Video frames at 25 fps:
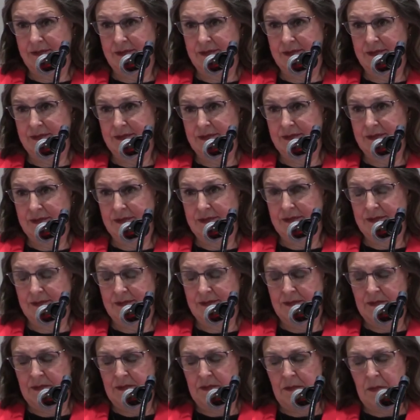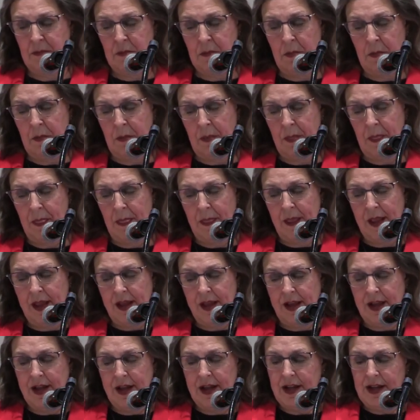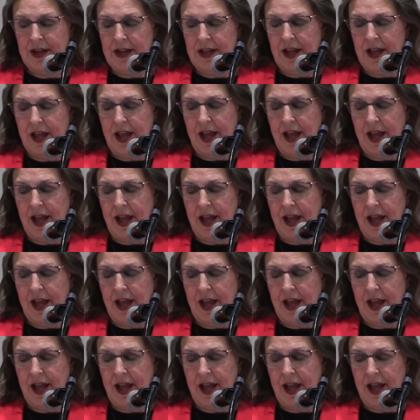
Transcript: Nothing is said.